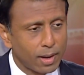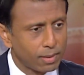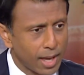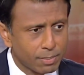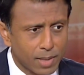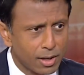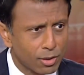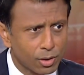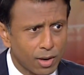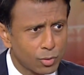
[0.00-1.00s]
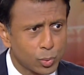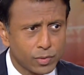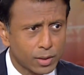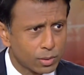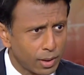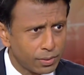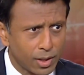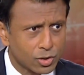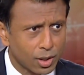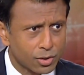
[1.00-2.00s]
like many other governors, we've done great
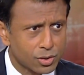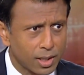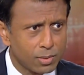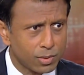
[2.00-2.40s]
things in our state.